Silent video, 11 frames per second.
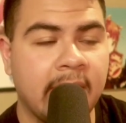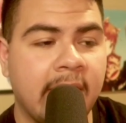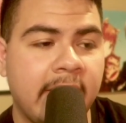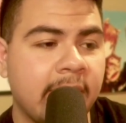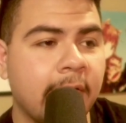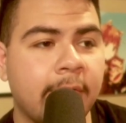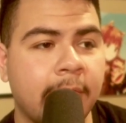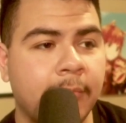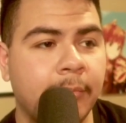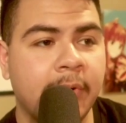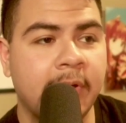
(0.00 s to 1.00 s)
I know
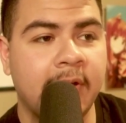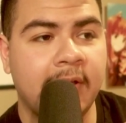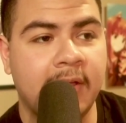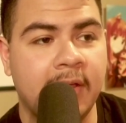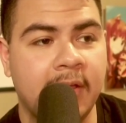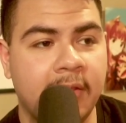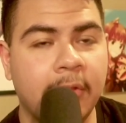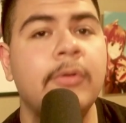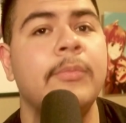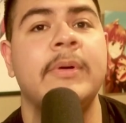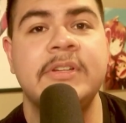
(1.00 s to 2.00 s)
what a
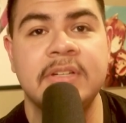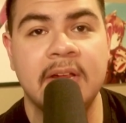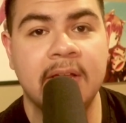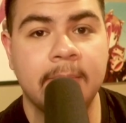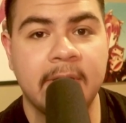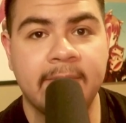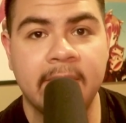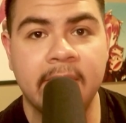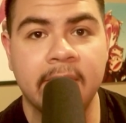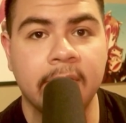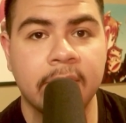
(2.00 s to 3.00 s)
low budget anime
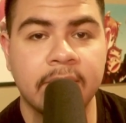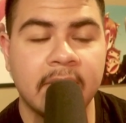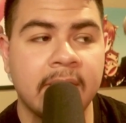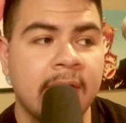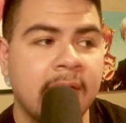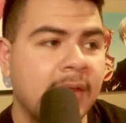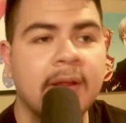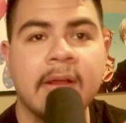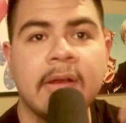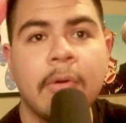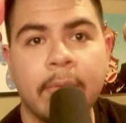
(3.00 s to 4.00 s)
figure looks like, and
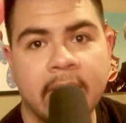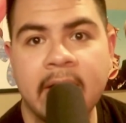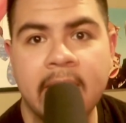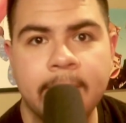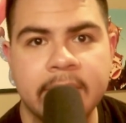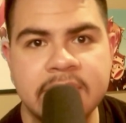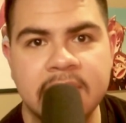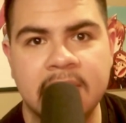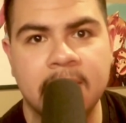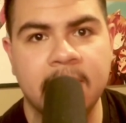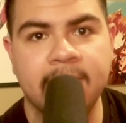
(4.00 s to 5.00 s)
I know what a high budget
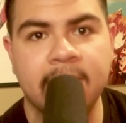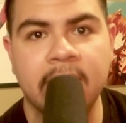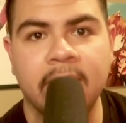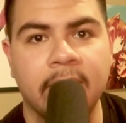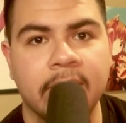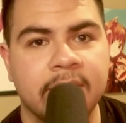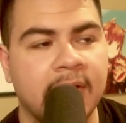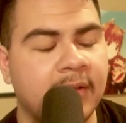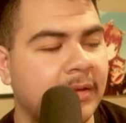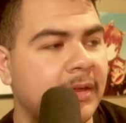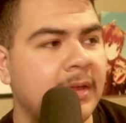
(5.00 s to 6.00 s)
anime figure looks
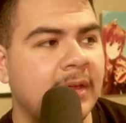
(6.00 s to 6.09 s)
like.